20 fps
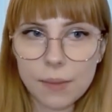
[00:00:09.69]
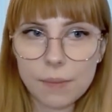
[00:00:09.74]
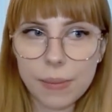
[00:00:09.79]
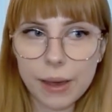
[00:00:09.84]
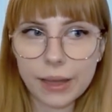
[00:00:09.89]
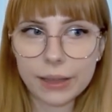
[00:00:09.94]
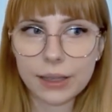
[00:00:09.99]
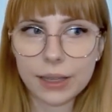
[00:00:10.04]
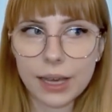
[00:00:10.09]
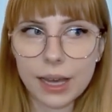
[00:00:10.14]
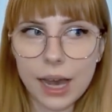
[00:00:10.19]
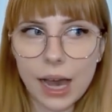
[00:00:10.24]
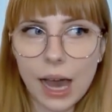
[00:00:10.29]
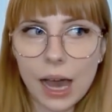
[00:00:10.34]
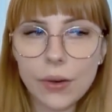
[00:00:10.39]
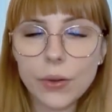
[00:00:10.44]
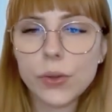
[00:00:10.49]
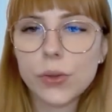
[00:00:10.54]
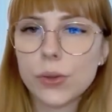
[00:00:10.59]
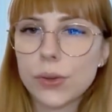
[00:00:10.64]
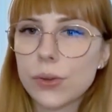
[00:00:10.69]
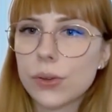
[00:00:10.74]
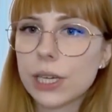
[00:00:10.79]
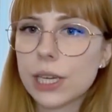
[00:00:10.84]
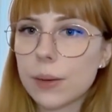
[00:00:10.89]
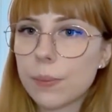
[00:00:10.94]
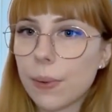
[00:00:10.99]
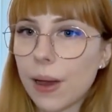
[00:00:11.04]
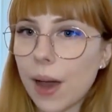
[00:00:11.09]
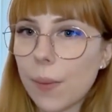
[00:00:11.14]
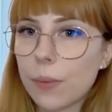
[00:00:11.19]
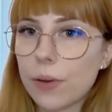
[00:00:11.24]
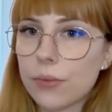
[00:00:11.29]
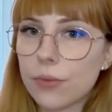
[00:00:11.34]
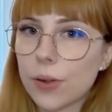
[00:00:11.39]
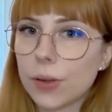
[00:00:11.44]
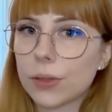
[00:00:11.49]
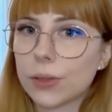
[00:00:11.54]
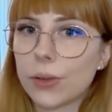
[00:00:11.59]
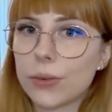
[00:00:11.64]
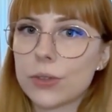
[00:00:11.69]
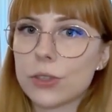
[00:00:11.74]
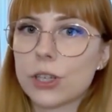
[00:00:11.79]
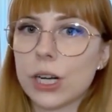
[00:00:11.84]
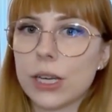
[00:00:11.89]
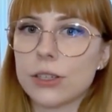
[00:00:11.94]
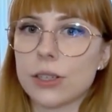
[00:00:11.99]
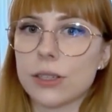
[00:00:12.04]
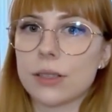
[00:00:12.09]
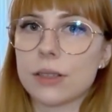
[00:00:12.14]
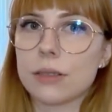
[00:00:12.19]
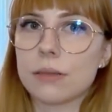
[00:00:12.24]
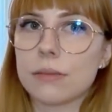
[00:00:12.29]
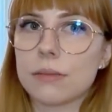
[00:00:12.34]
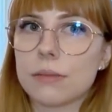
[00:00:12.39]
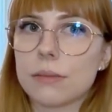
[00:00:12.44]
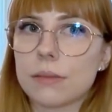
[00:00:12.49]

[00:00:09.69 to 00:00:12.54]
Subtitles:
but how do you keep up with all those changes?